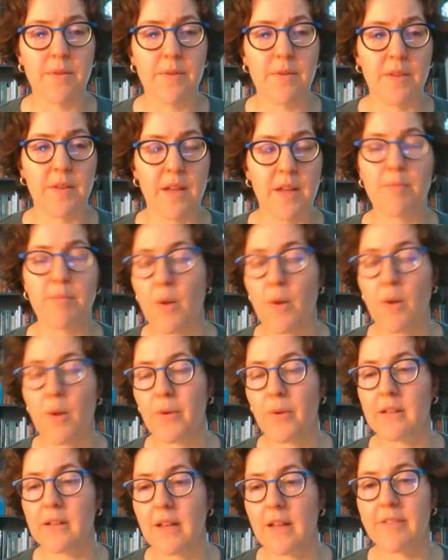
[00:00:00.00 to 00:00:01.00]
the
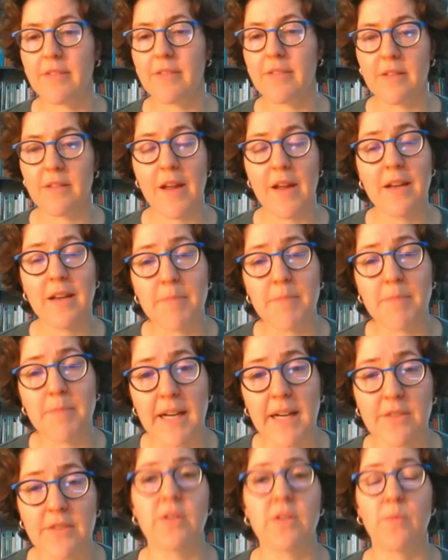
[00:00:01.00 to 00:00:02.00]
appropriate level of
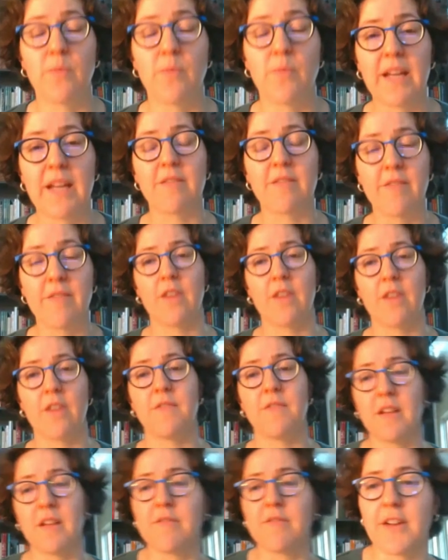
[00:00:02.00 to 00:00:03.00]
antibodies so that we can fight
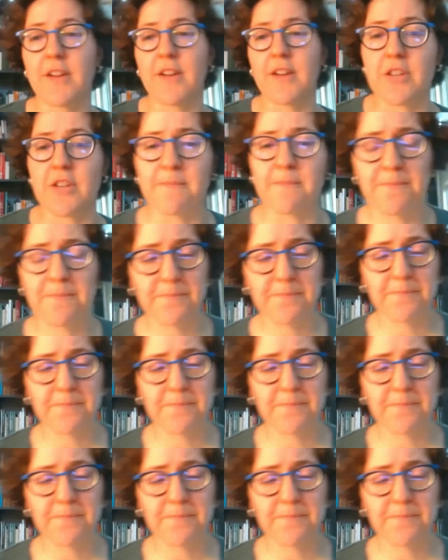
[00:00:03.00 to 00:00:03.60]
off the infection.